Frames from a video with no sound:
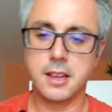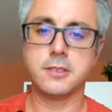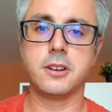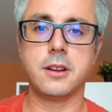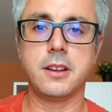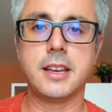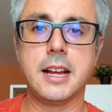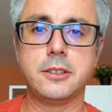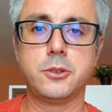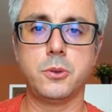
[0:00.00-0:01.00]
it's gonna
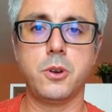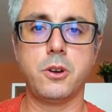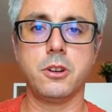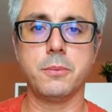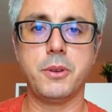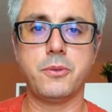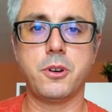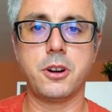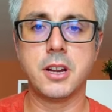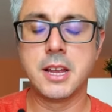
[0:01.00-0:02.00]
get too long
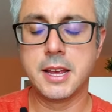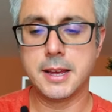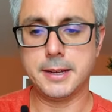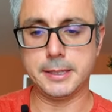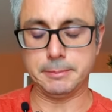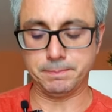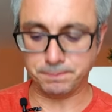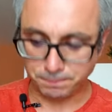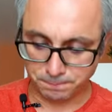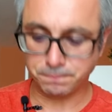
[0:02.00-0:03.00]
before
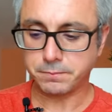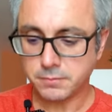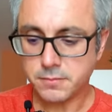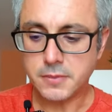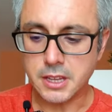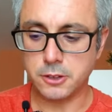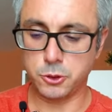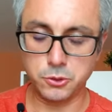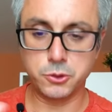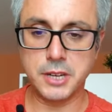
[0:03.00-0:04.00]

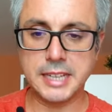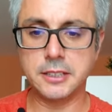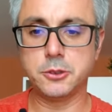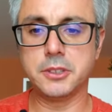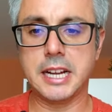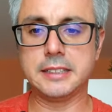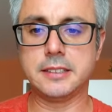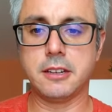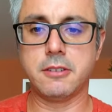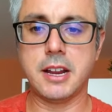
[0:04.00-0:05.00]
to get into that
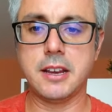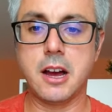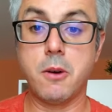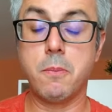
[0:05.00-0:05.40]
right now.